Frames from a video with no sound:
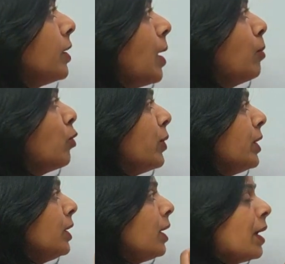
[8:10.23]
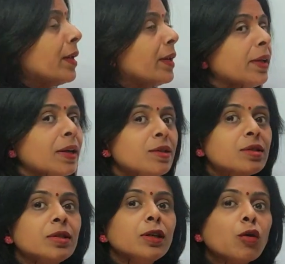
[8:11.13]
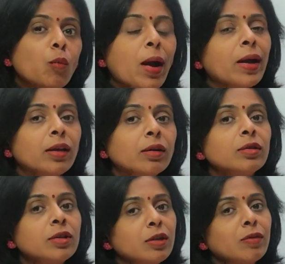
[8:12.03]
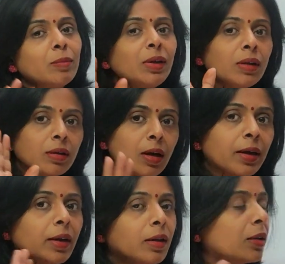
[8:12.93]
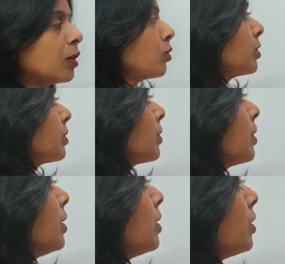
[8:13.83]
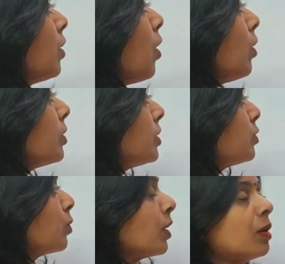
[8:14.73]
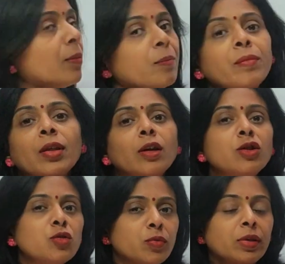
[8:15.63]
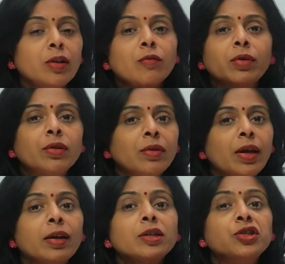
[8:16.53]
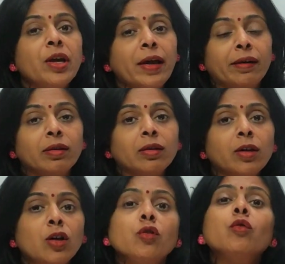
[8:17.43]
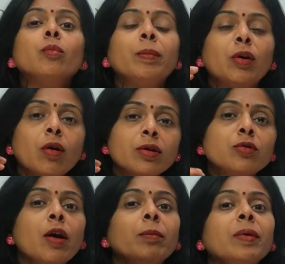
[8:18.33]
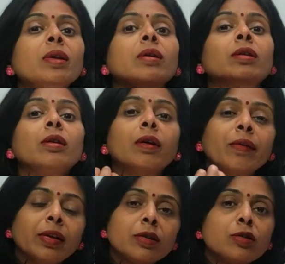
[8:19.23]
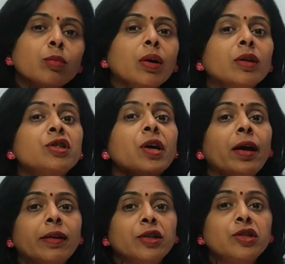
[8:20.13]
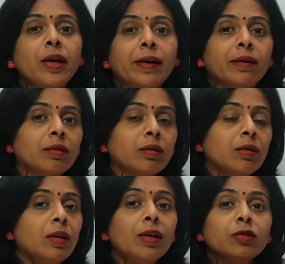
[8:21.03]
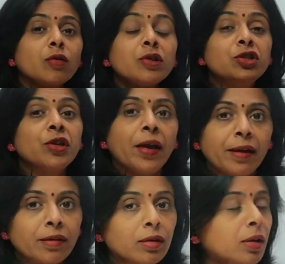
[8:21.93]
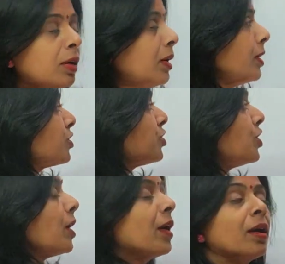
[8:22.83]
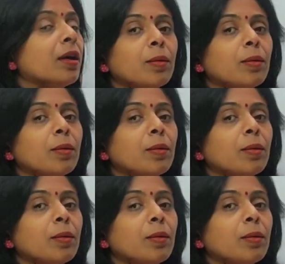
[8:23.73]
W-E-N-E-S-D-A-Y. Here the D will be again cut out. Now this word usually we say chair. Because you have been hearing this word chair. It's not chair. It's chair.